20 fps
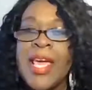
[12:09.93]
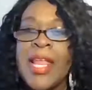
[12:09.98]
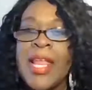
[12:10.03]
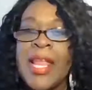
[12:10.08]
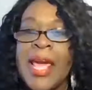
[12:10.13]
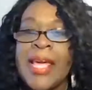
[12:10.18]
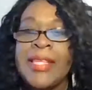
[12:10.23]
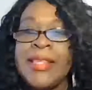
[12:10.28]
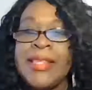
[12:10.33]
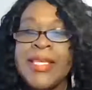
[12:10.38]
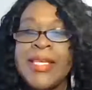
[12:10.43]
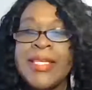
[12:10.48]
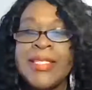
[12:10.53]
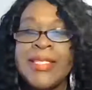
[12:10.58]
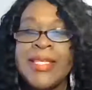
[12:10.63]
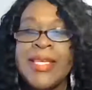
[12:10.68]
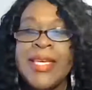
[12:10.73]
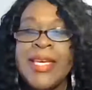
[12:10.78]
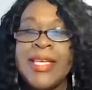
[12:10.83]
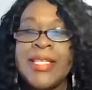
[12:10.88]
Like,
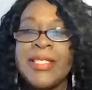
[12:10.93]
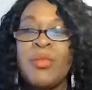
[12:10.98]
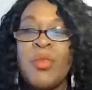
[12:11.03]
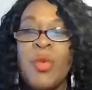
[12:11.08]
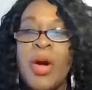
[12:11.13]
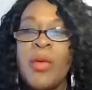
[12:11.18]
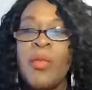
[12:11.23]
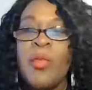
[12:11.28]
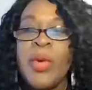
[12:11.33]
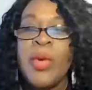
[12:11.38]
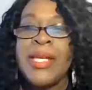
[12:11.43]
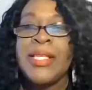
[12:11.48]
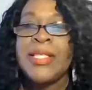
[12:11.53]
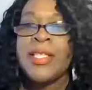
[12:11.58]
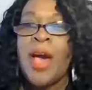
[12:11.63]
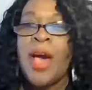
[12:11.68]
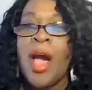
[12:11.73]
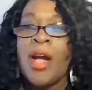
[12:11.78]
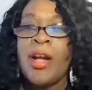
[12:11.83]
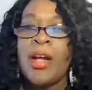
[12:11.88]
this is what we
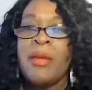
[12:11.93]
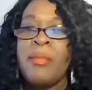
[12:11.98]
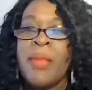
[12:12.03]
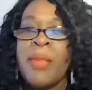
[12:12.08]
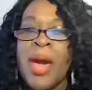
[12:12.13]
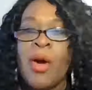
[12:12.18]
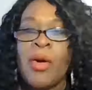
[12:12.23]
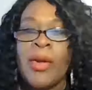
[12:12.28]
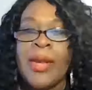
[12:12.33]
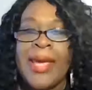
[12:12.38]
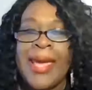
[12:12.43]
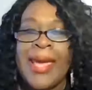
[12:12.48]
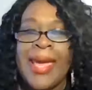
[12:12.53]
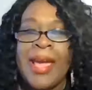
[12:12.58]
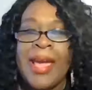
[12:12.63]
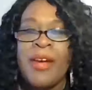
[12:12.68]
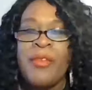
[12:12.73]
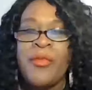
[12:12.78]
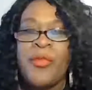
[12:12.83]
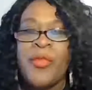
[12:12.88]
talk about
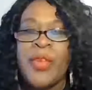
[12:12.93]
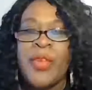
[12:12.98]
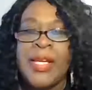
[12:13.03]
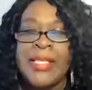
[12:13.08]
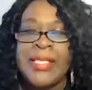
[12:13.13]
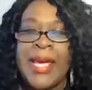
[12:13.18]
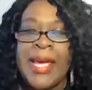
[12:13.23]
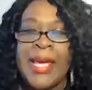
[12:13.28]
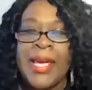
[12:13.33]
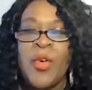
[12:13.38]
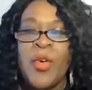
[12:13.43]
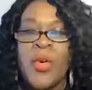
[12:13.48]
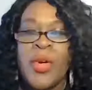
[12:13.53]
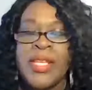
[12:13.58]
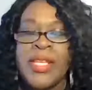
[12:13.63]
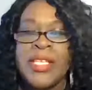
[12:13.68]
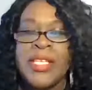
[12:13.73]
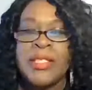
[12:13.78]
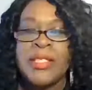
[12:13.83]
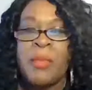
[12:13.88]
every day on
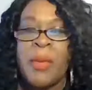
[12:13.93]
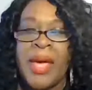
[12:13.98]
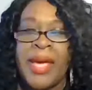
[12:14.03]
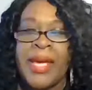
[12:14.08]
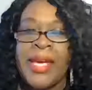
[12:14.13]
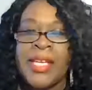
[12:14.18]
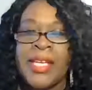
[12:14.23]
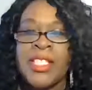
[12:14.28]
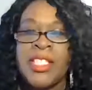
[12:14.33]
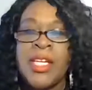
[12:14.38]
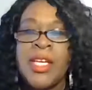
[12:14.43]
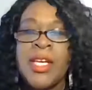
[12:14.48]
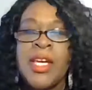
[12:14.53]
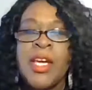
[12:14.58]
this page.